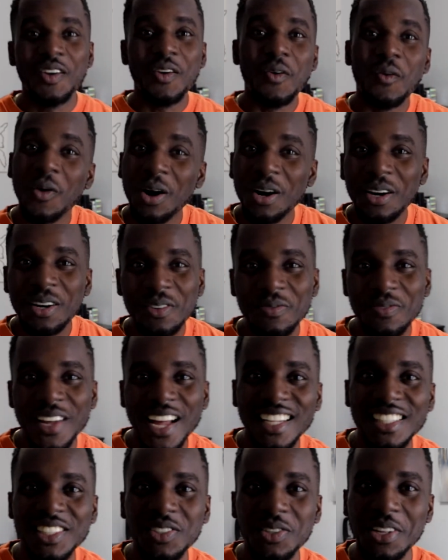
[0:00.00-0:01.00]
Welcome
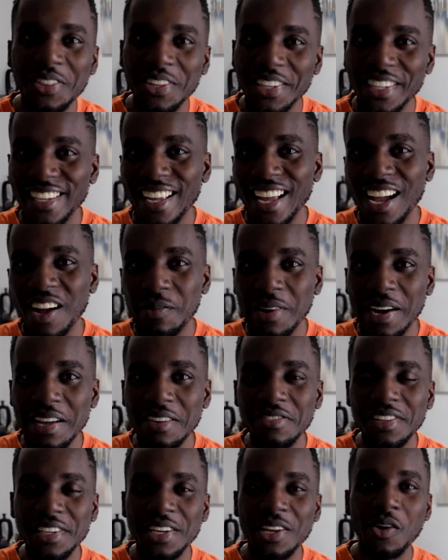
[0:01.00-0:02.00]
back to another
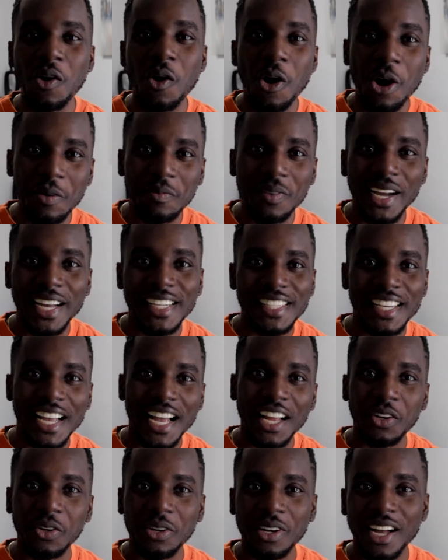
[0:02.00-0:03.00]
DIY video on my
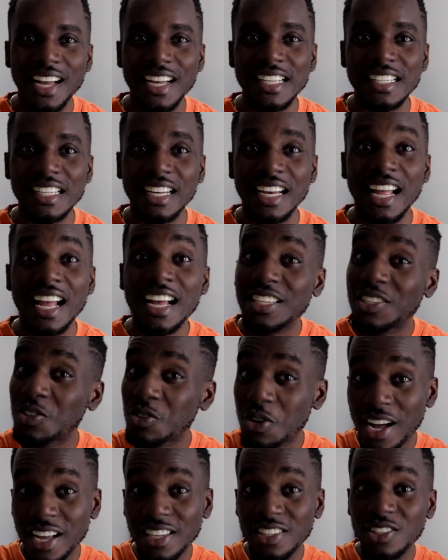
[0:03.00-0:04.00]
channel, guys. And as
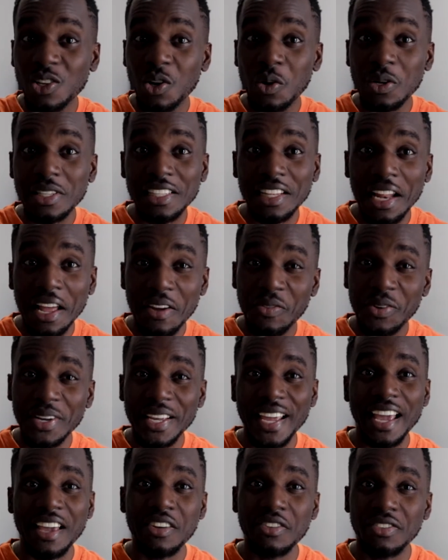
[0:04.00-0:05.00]
you guys know, it's Life
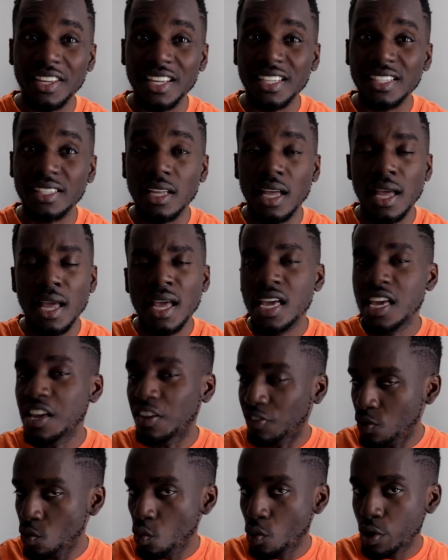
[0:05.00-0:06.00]
with K-Face.
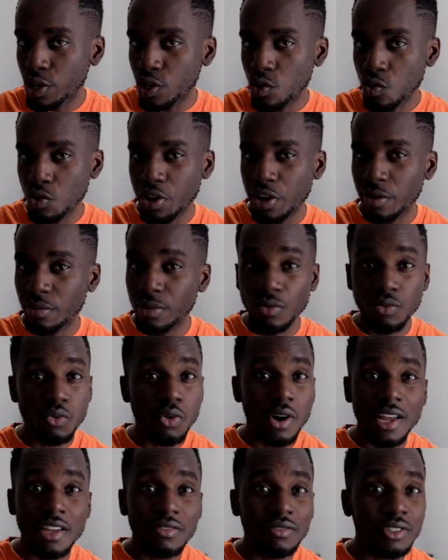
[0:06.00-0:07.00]
If you are new here,
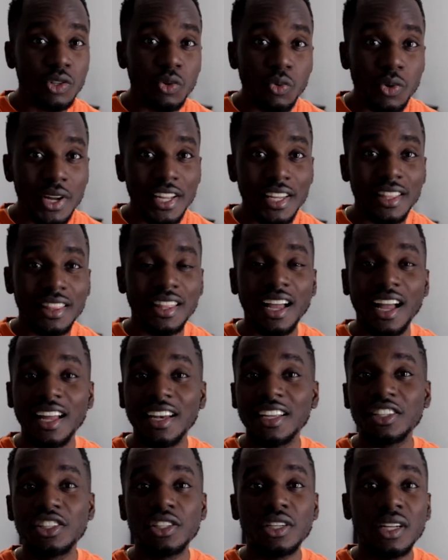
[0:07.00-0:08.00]
before I even do anything, I
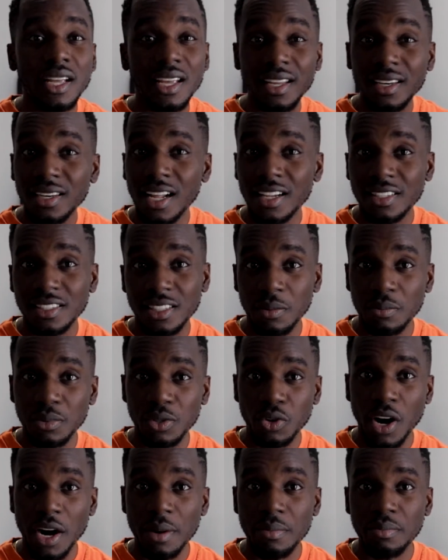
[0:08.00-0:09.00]
need you to hit that
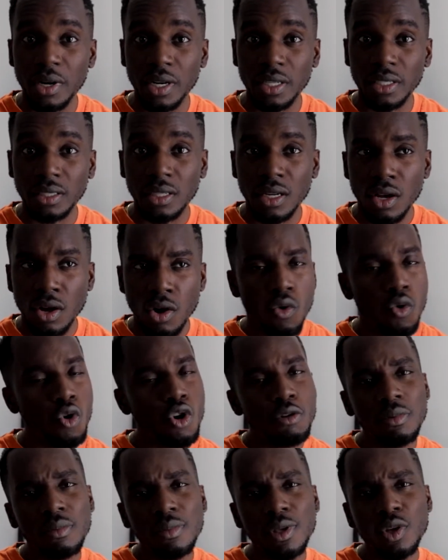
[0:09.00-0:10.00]
subscribe button.
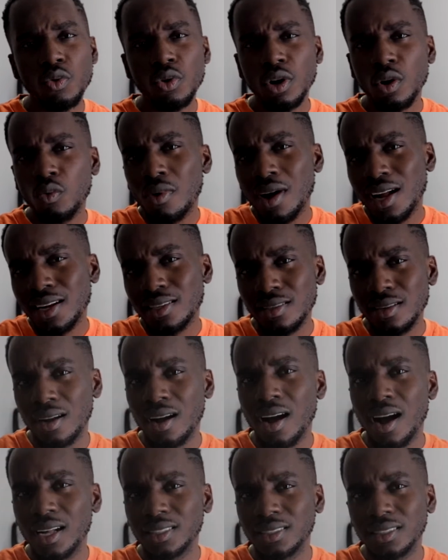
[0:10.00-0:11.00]
Or maybe you want to watch the
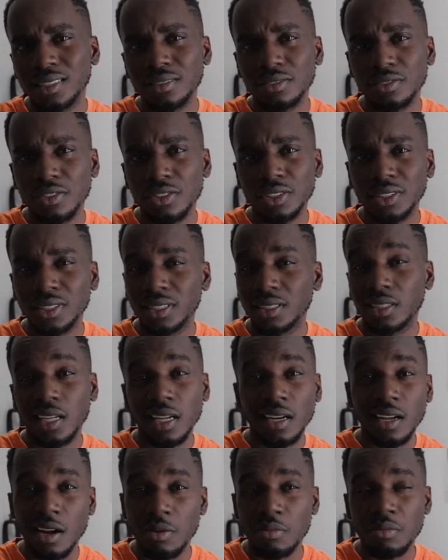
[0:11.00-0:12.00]
content first and
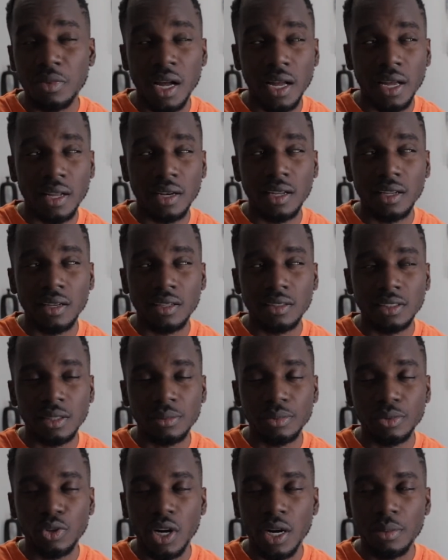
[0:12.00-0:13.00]
then come back and hit the
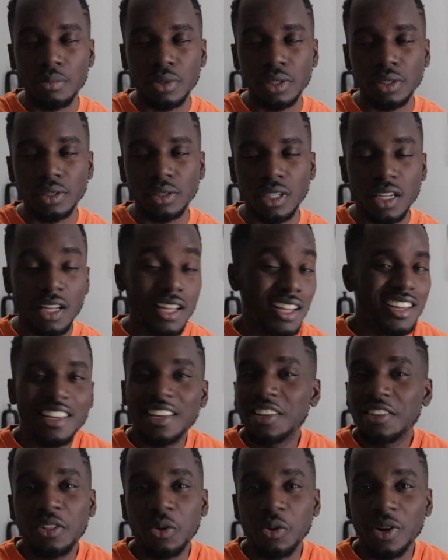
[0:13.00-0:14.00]
subscribe
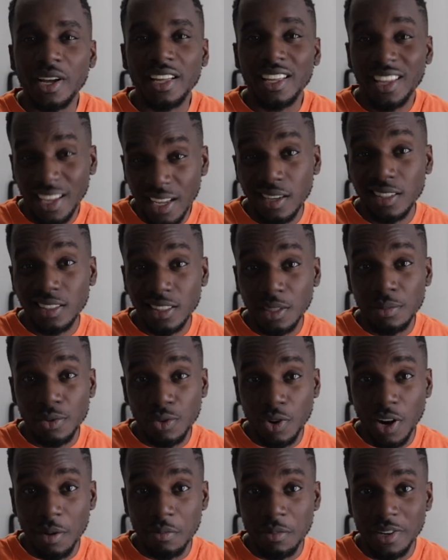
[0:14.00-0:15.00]
button. Either way, hit the
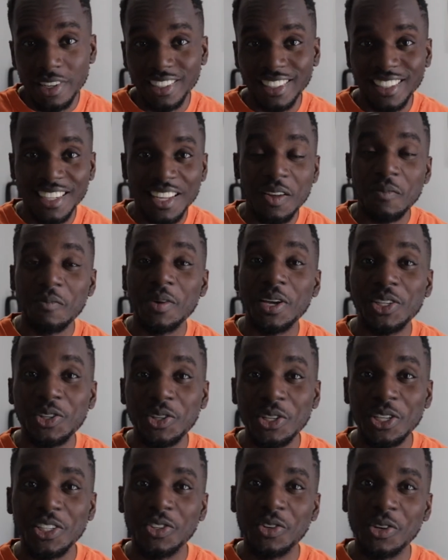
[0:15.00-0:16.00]
subscribe button. Make
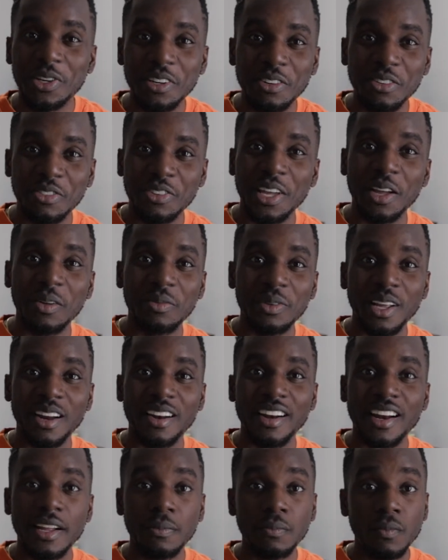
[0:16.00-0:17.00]
sure you join the family,
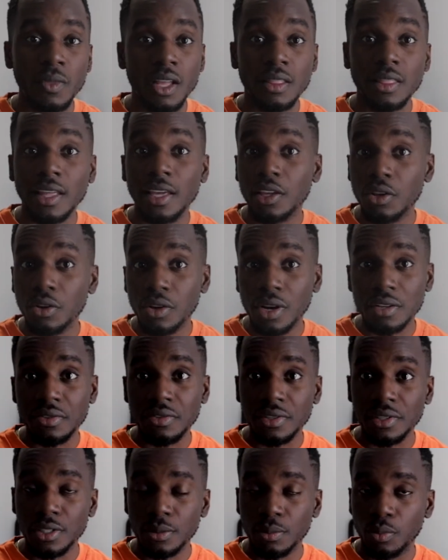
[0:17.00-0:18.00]
alright? Thank you guys
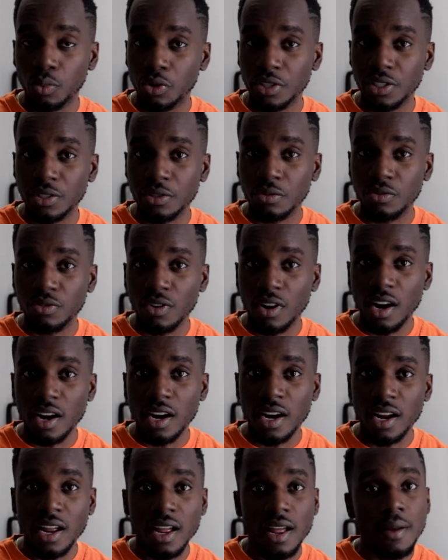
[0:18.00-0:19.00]
for the support so
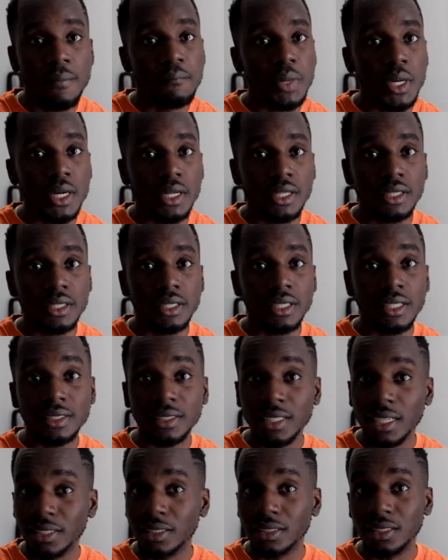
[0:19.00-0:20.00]
far. But let's
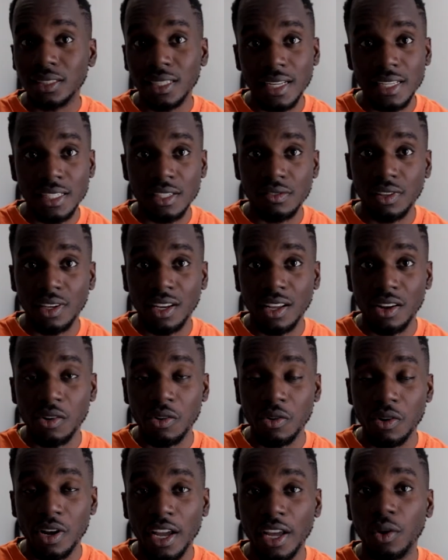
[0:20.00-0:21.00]
get to today's video.
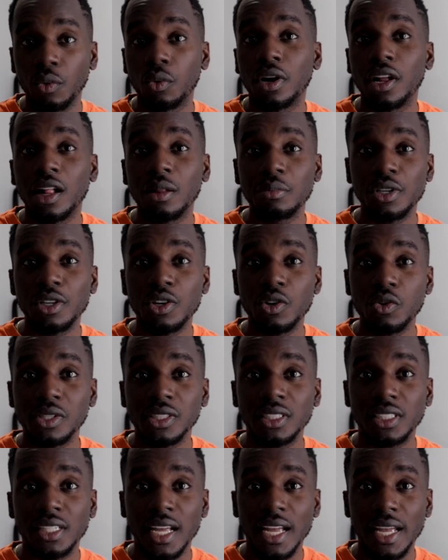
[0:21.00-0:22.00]
And what I'll be
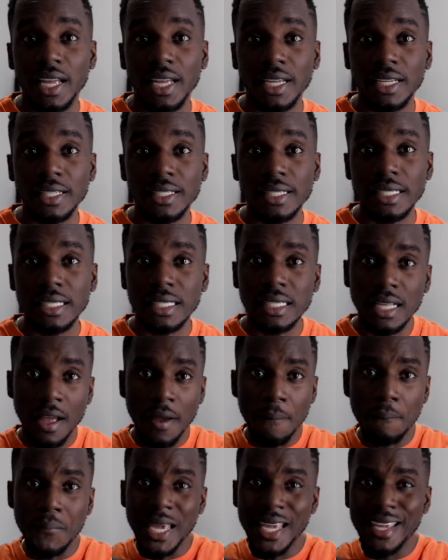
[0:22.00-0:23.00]
doing today is
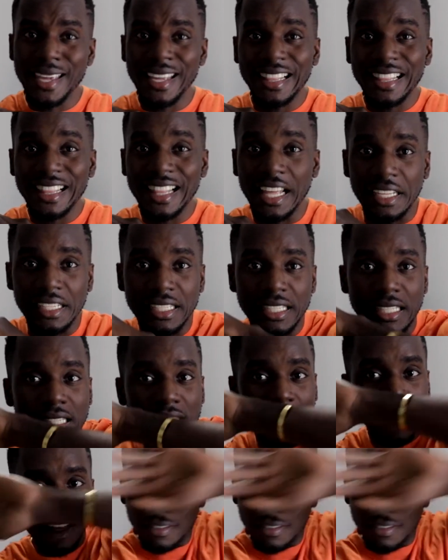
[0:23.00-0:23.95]
making this.